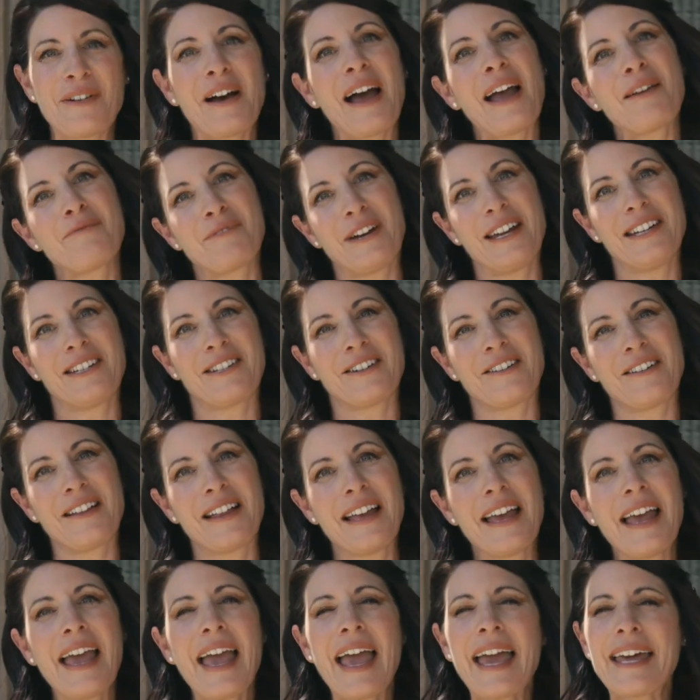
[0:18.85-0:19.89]
I'm Rachel,
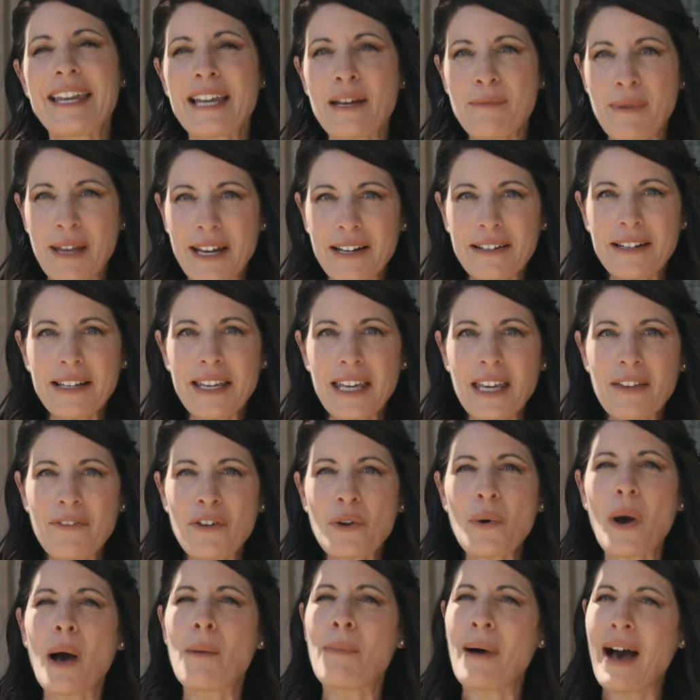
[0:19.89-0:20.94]
and I'm here to give you
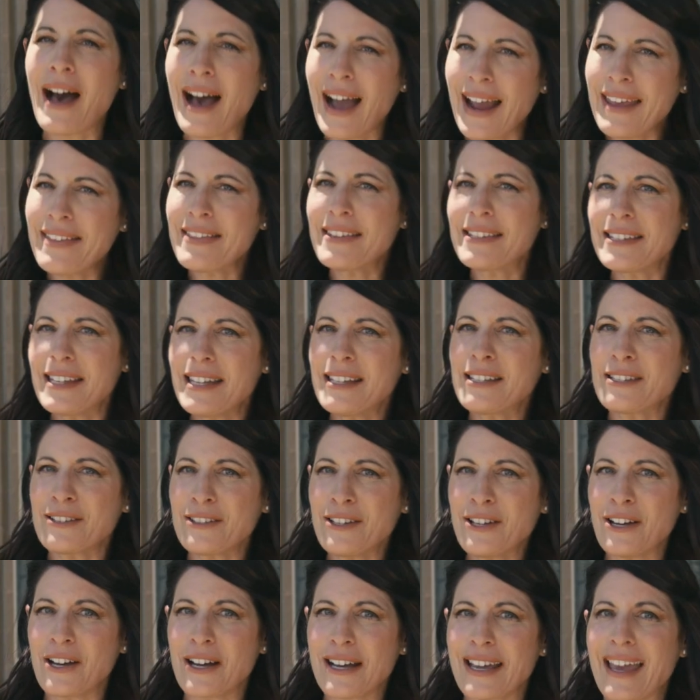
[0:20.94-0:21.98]
a behind-the-scenes
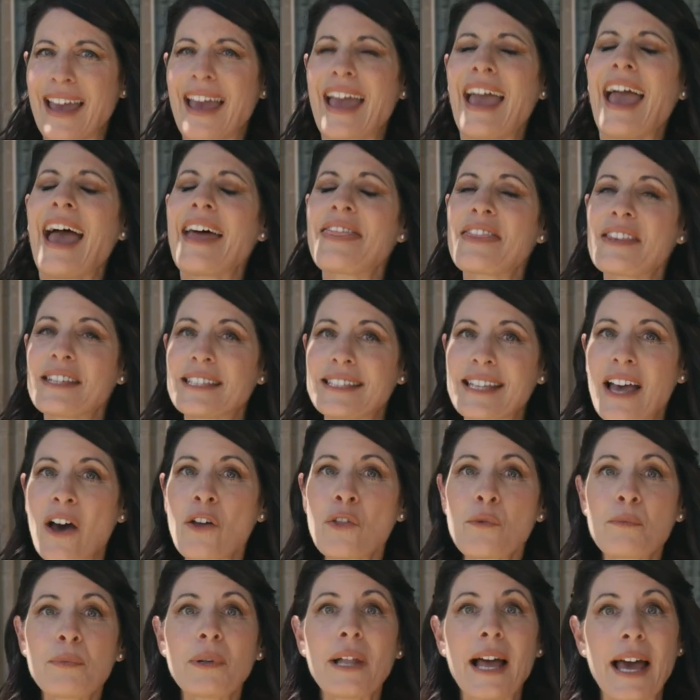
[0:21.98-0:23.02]
look at the
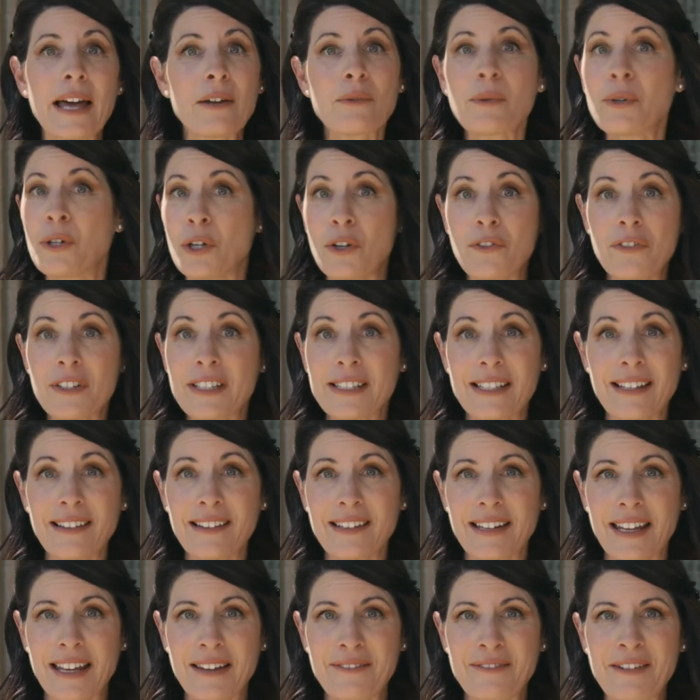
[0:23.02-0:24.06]
South Platte Renew
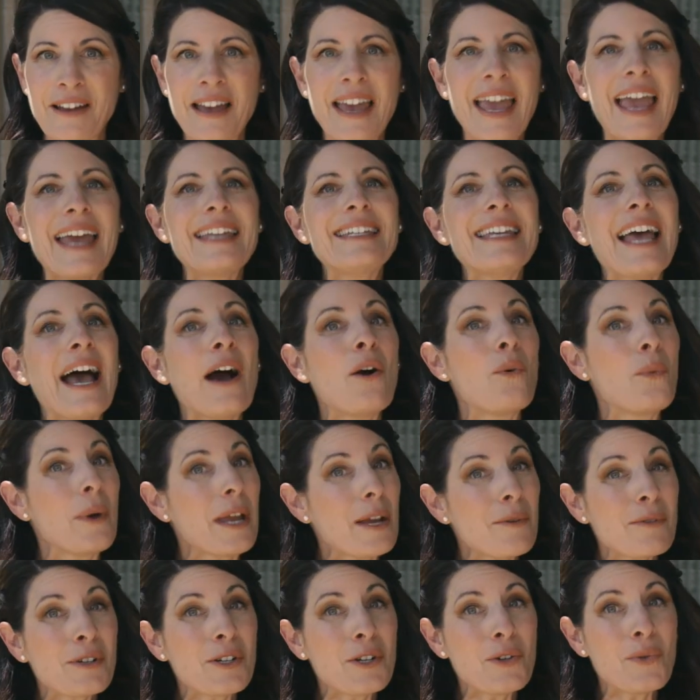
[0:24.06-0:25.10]
facility and how we
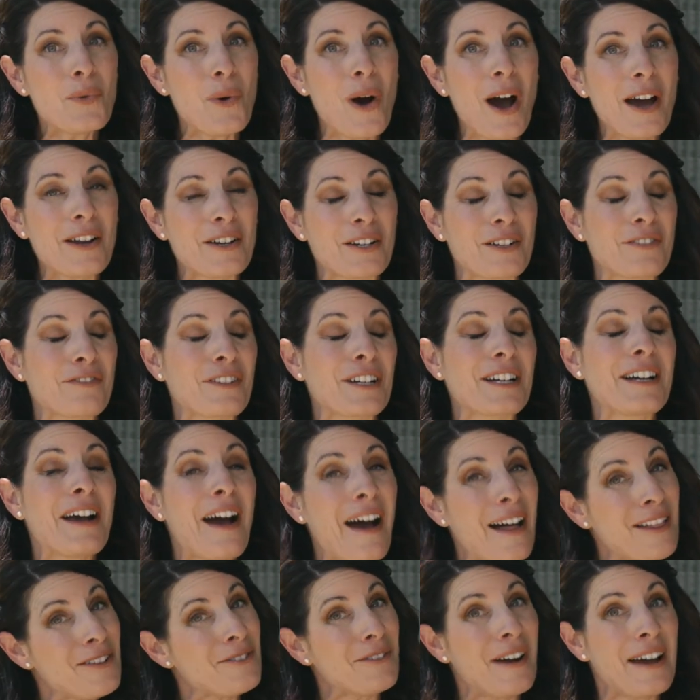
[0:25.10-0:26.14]
renew water for
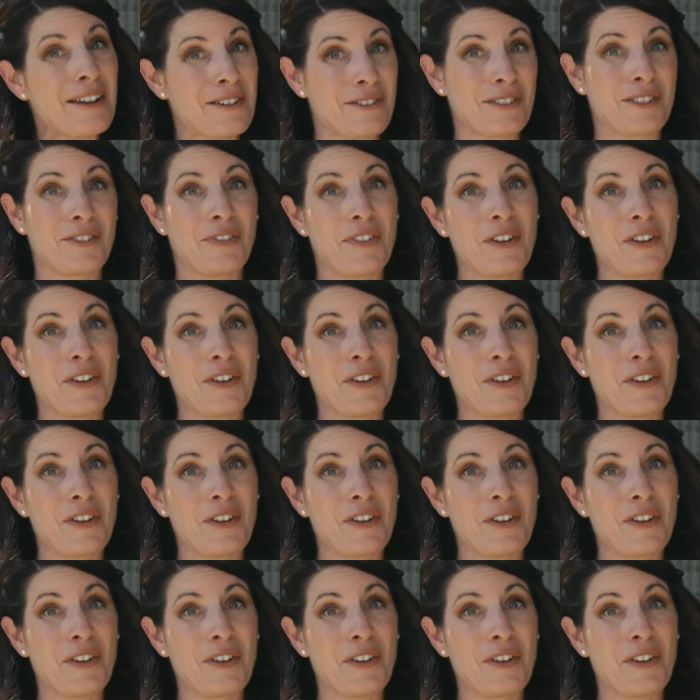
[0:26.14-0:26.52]
Colorado's